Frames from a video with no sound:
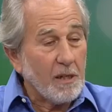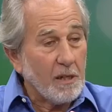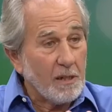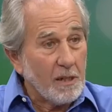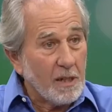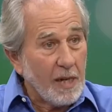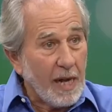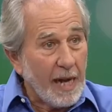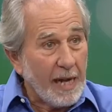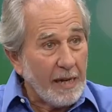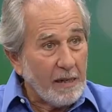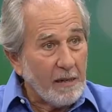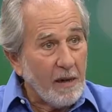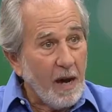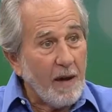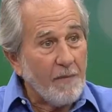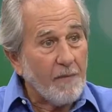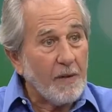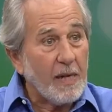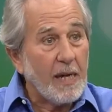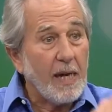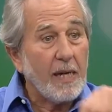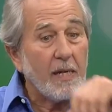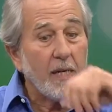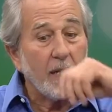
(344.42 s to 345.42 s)
to tie it off,
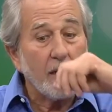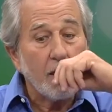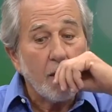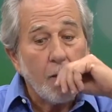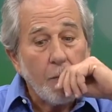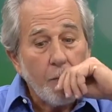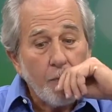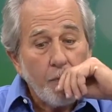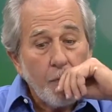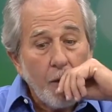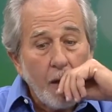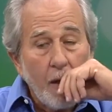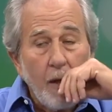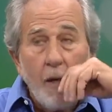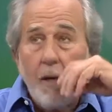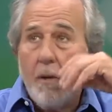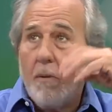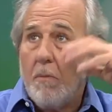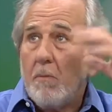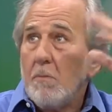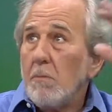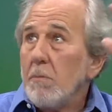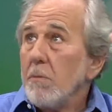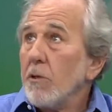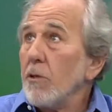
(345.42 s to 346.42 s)
and that is,
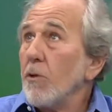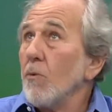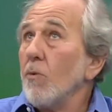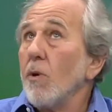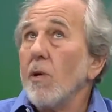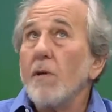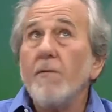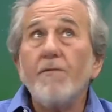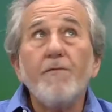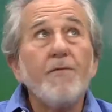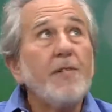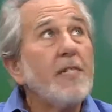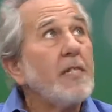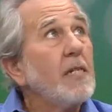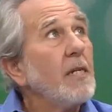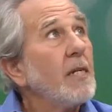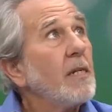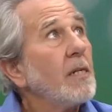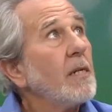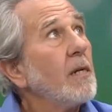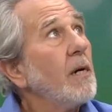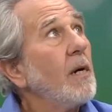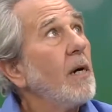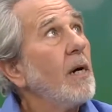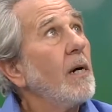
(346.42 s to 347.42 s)
so what does
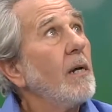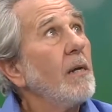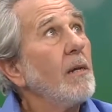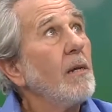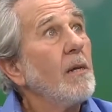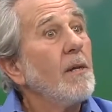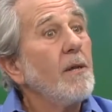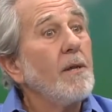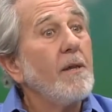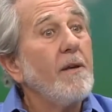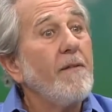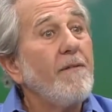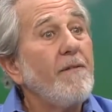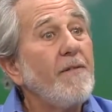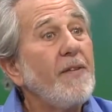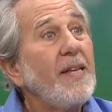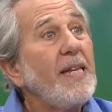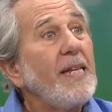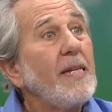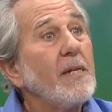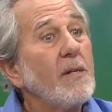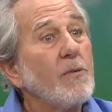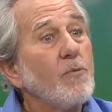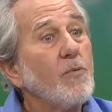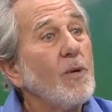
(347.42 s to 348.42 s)
physics call the
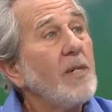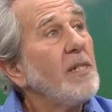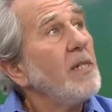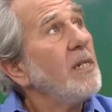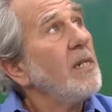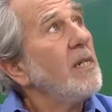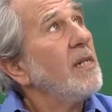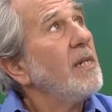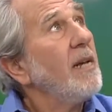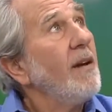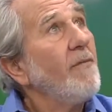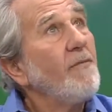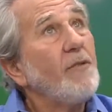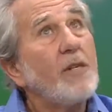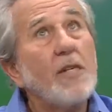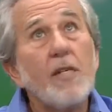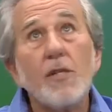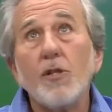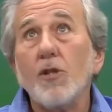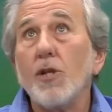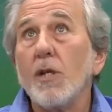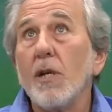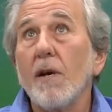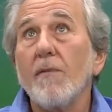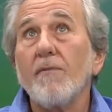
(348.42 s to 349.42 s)
field? What's the
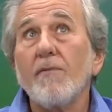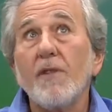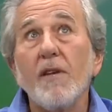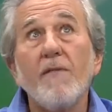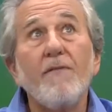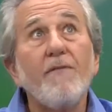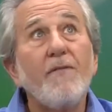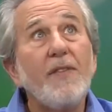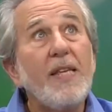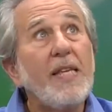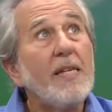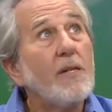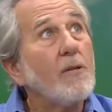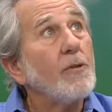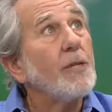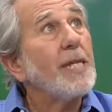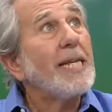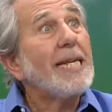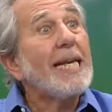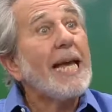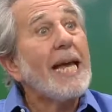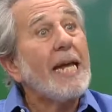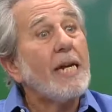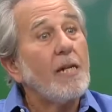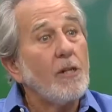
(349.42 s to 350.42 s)
definition of the field,
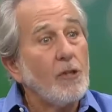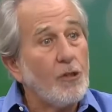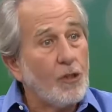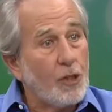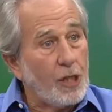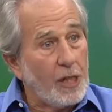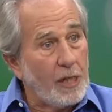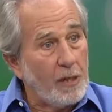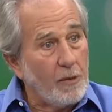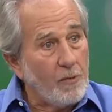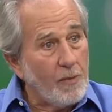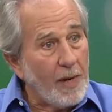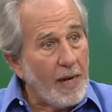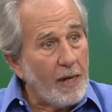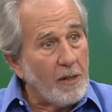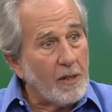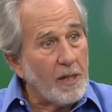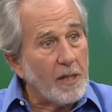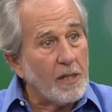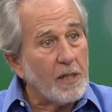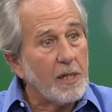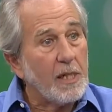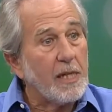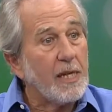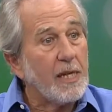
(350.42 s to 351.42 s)
the energy around
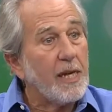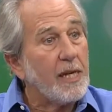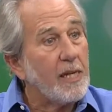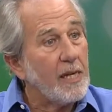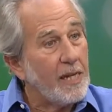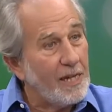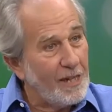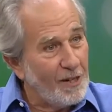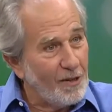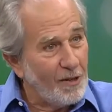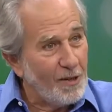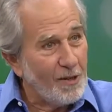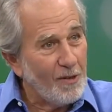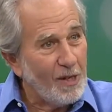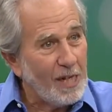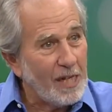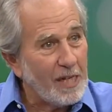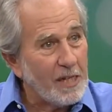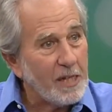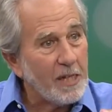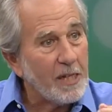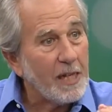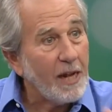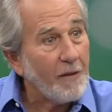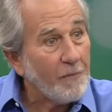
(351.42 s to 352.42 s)
us? And here it
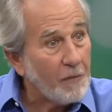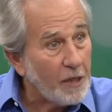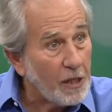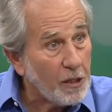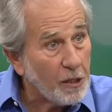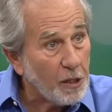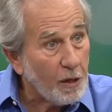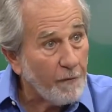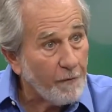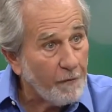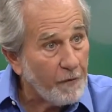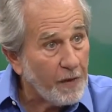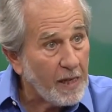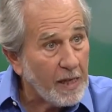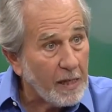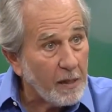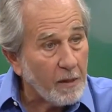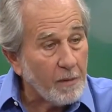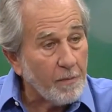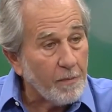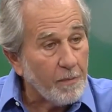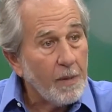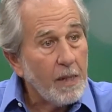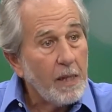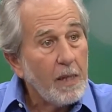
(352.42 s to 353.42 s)
is, definition of
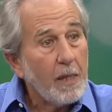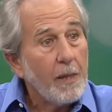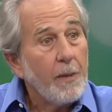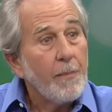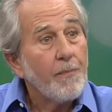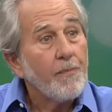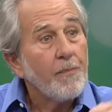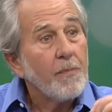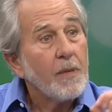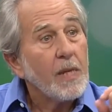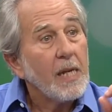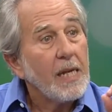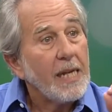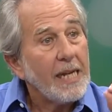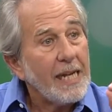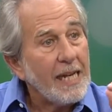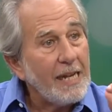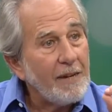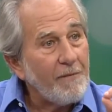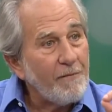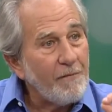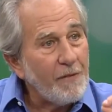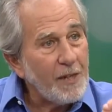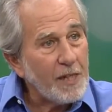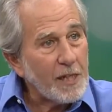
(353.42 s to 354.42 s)
field.
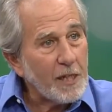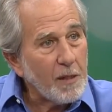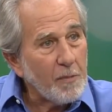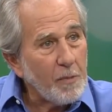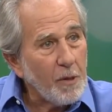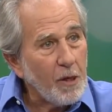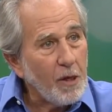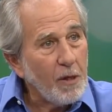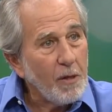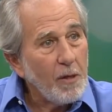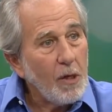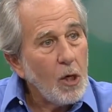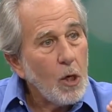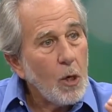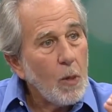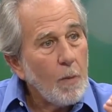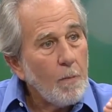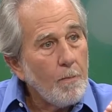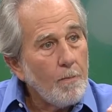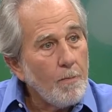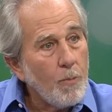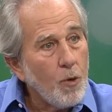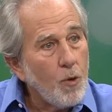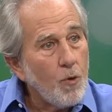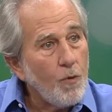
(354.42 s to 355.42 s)
Invisible
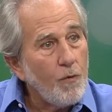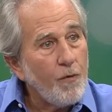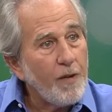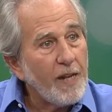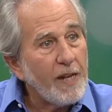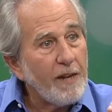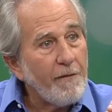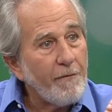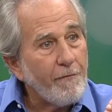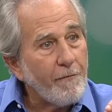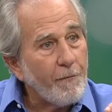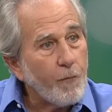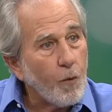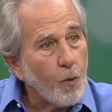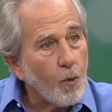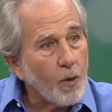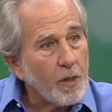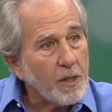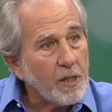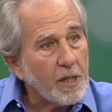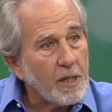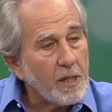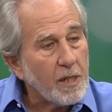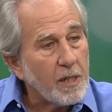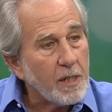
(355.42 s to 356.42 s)
moving
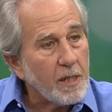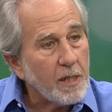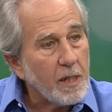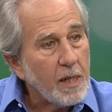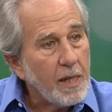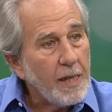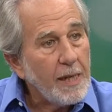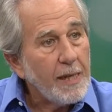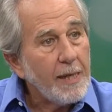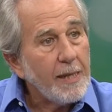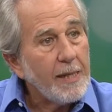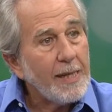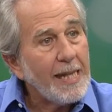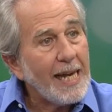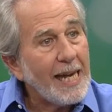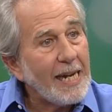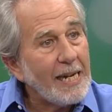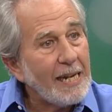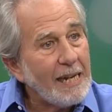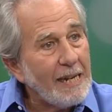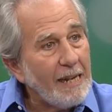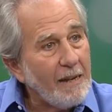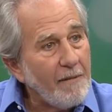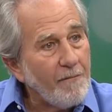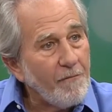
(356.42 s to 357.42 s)
forces
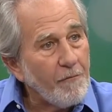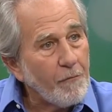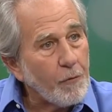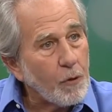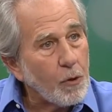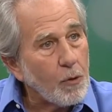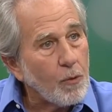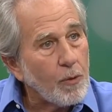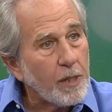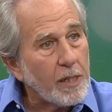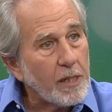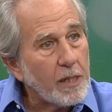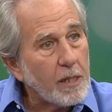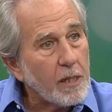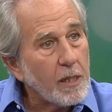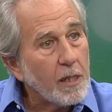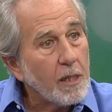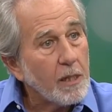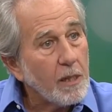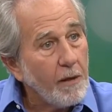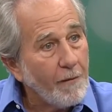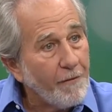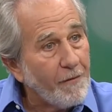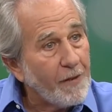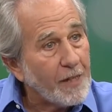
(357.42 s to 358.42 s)
that influence
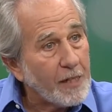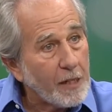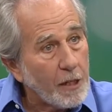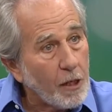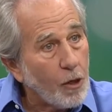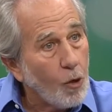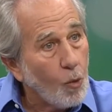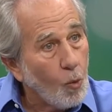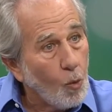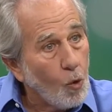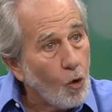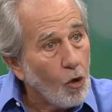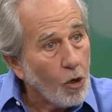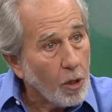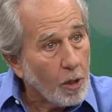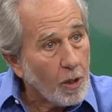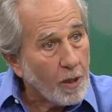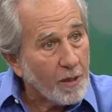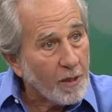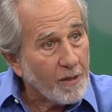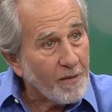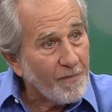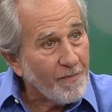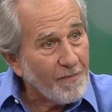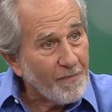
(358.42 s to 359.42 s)
the physical
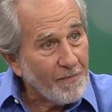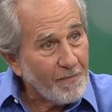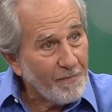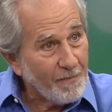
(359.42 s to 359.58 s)
world,